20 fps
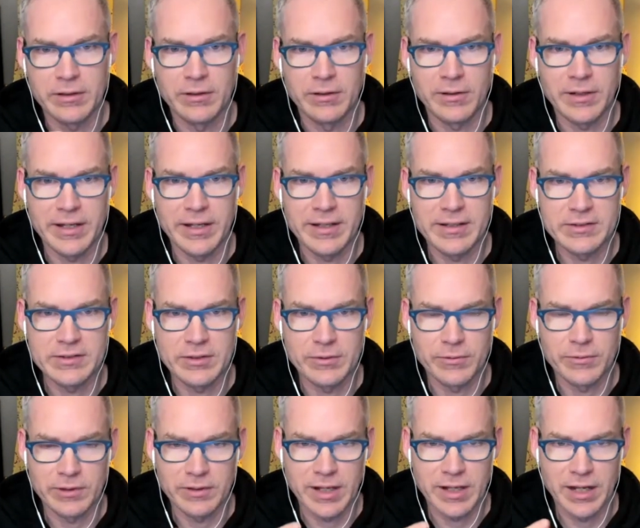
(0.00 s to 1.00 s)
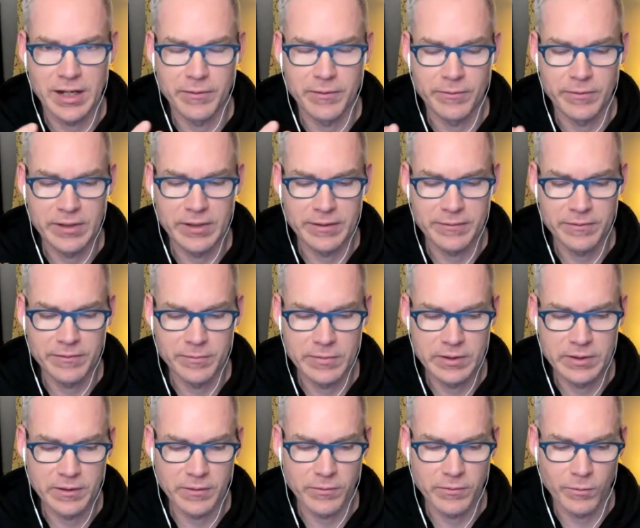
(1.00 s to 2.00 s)
Okay, so we're kind of getting
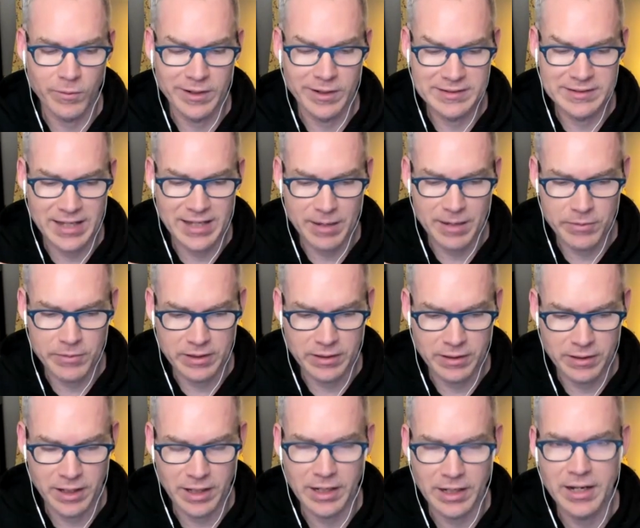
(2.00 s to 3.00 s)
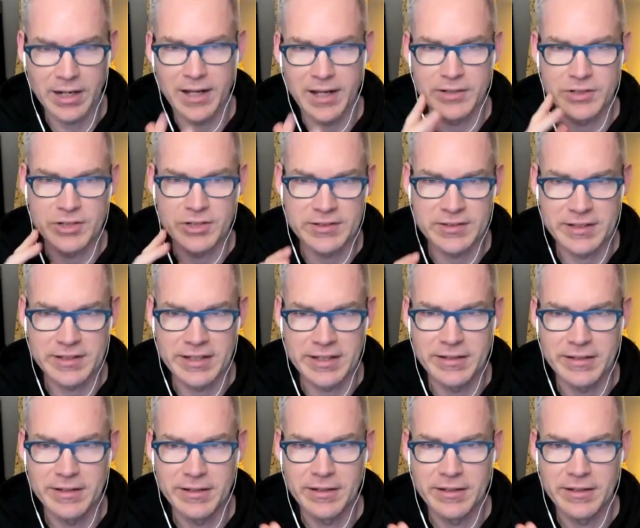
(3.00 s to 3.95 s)
familiar with what is happening unconsciously